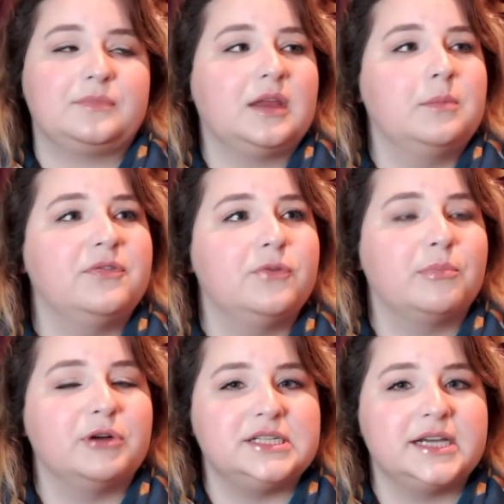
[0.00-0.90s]
before
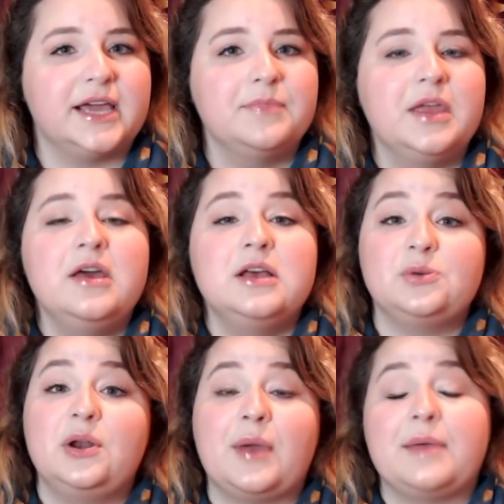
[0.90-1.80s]
printing it. So
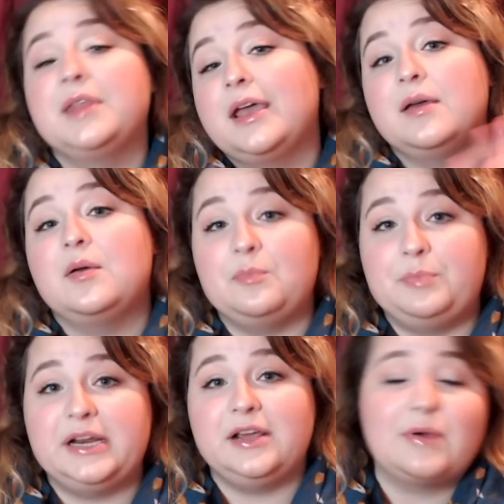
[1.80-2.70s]
anyway,
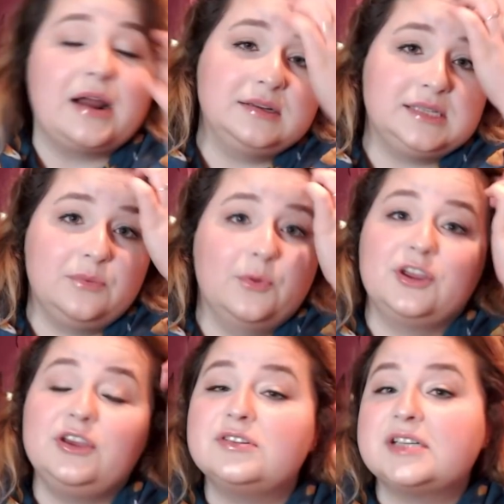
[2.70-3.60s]
Binney and Ronaldson were
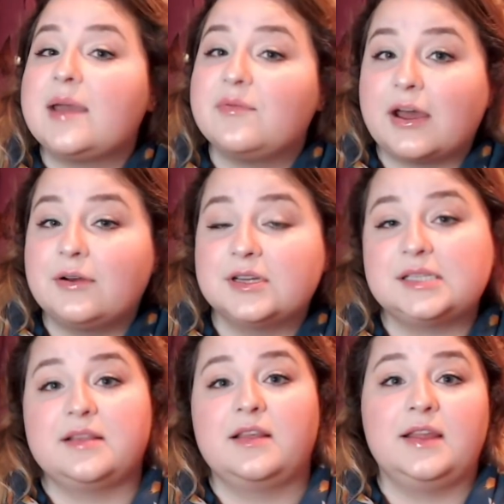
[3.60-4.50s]
huge type founders,
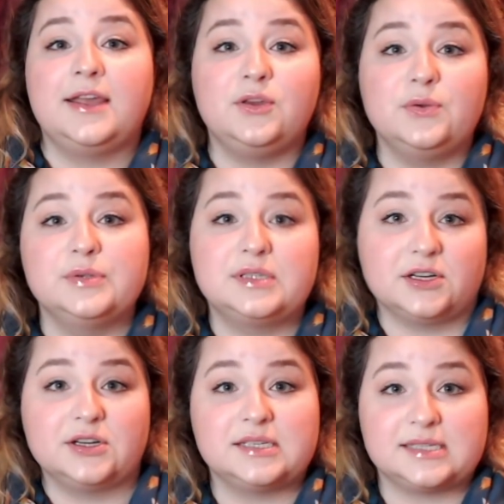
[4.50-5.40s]
and then they used their
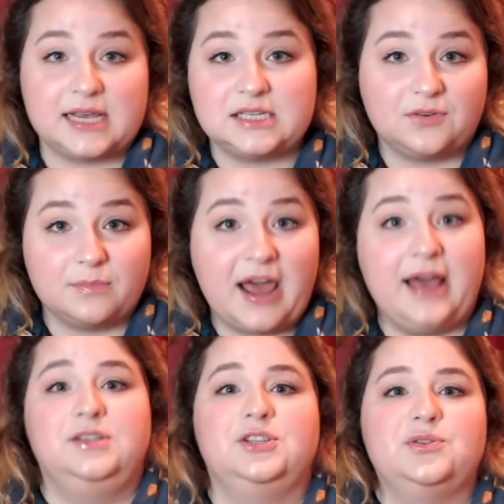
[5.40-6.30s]
success from that
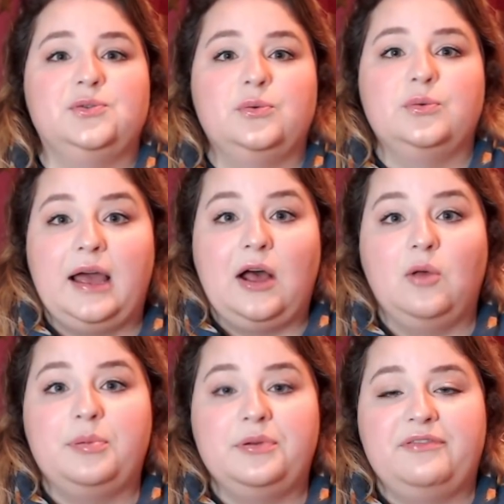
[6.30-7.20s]
to
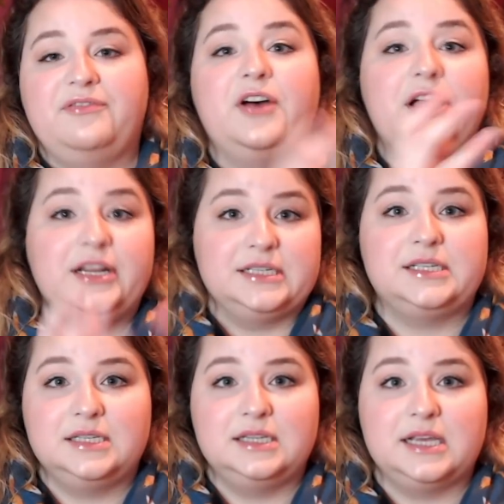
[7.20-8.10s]
help fund
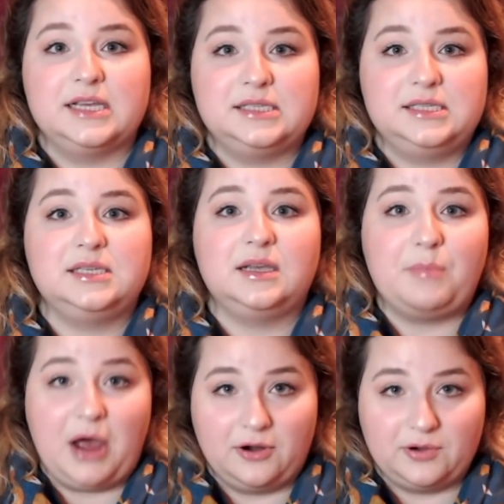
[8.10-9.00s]
this
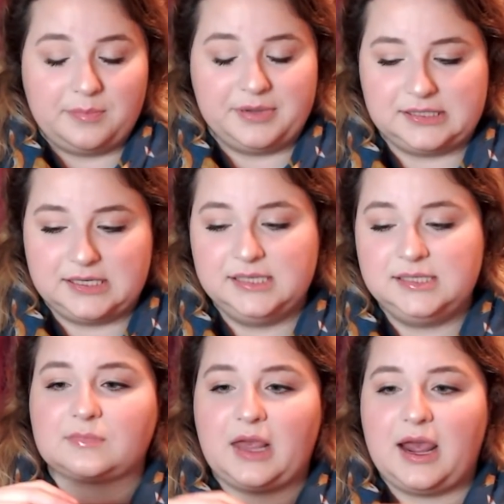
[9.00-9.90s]
pottery business.
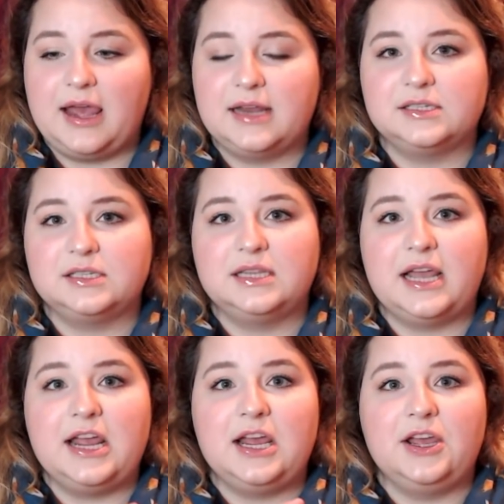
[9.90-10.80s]
And
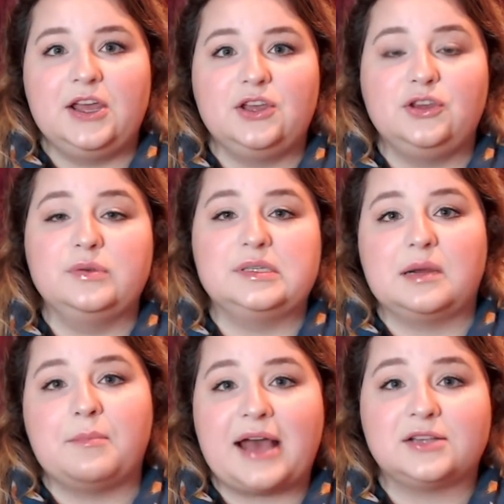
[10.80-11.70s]
they used a
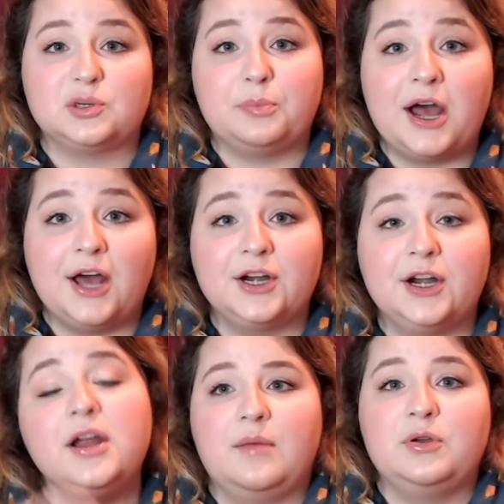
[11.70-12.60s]
master
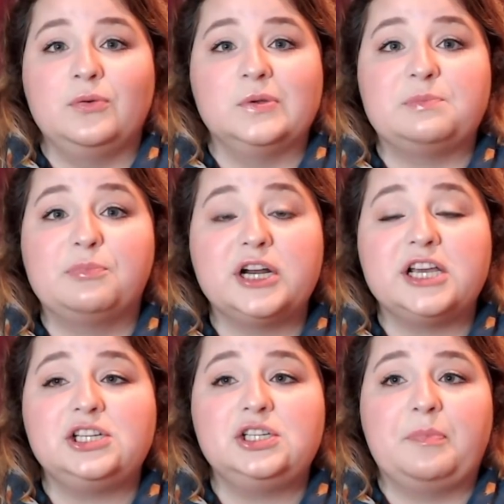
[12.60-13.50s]
potter who was
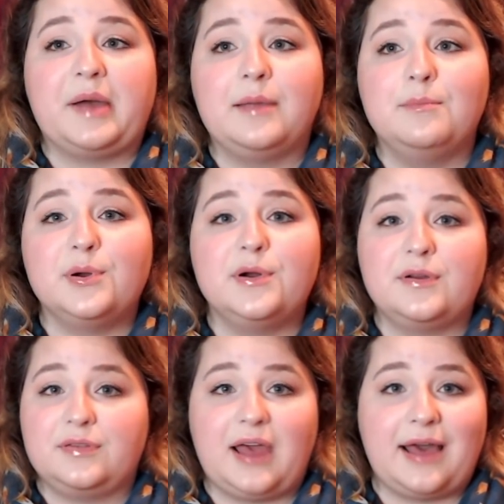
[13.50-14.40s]
British by
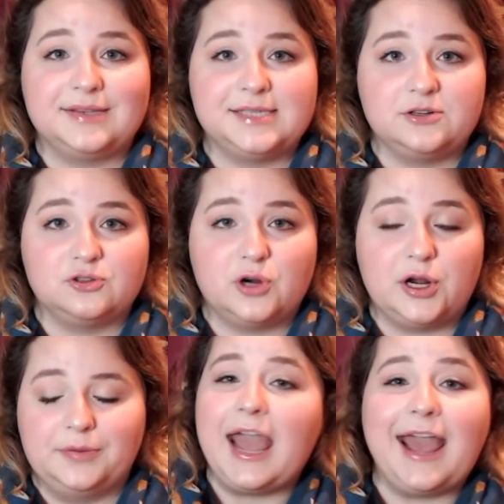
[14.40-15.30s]
birth, Alexander
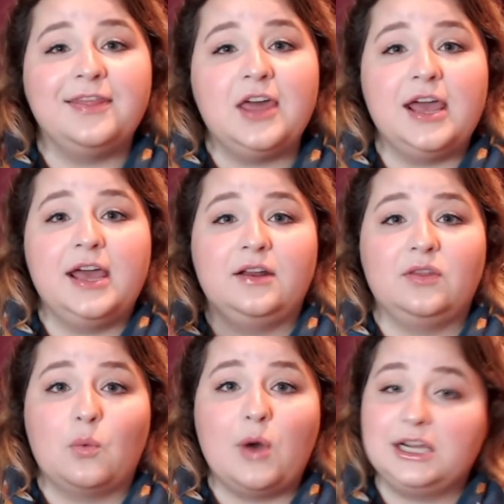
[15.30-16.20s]
Trotter. And then the
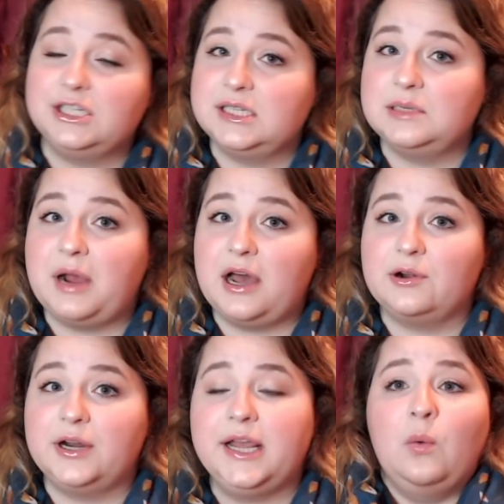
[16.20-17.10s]
Washington
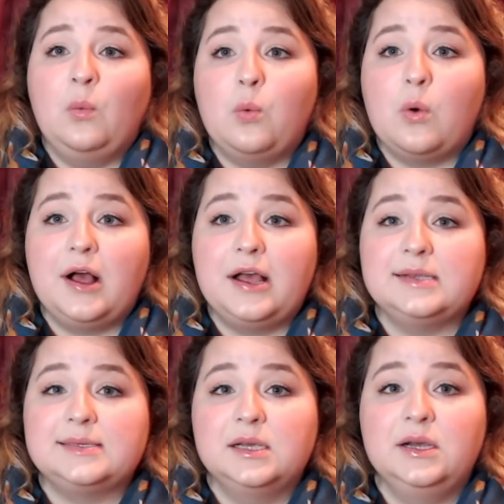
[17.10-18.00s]
Pottery
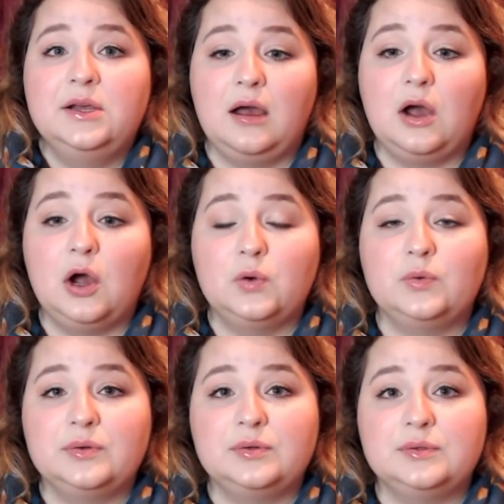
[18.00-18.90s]
was
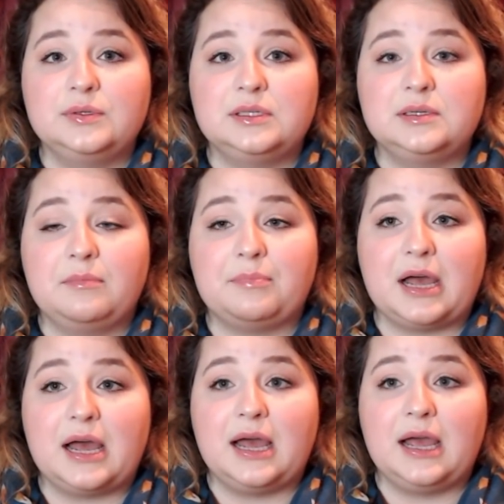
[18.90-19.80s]
owned
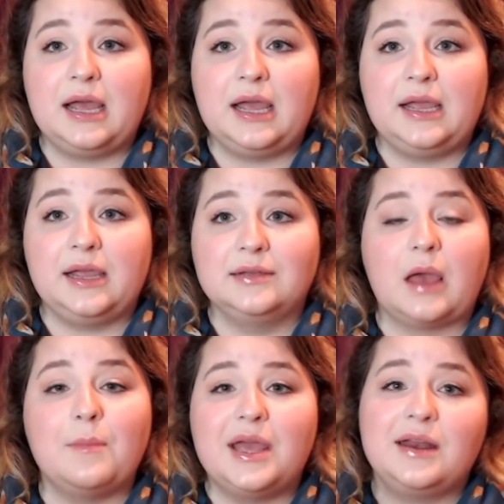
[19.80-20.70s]
by
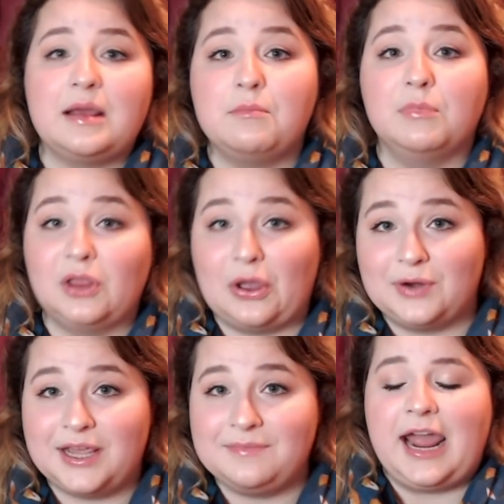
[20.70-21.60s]
a man named
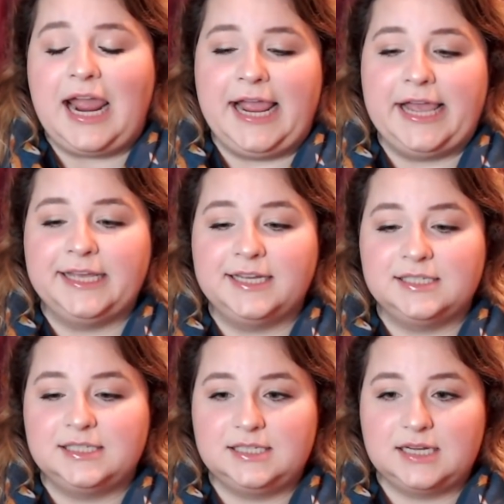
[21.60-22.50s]
Maloney, and